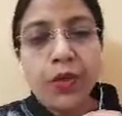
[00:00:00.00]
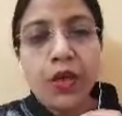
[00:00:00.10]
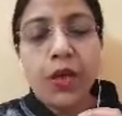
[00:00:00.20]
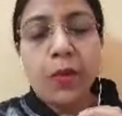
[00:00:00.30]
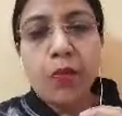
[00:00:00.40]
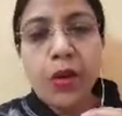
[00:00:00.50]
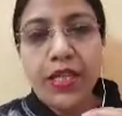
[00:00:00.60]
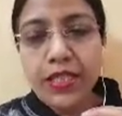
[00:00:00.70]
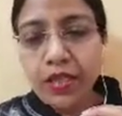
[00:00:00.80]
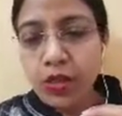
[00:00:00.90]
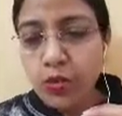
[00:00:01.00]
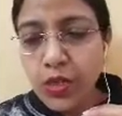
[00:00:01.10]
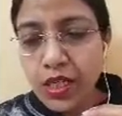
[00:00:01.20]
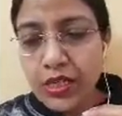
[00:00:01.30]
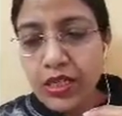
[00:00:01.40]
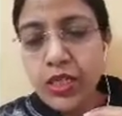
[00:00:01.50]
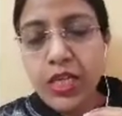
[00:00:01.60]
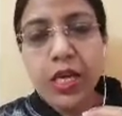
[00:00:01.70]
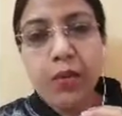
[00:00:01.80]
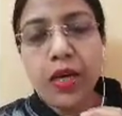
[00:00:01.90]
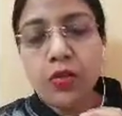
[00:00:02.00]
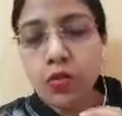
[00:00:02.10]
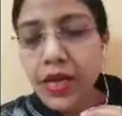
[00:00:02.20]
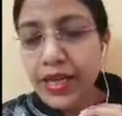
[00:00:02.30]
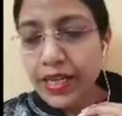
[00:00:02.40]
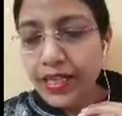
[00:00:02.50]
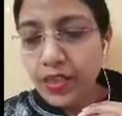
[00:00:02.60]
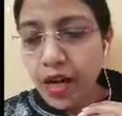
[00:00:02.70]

points included in the DK Basu Guidelines are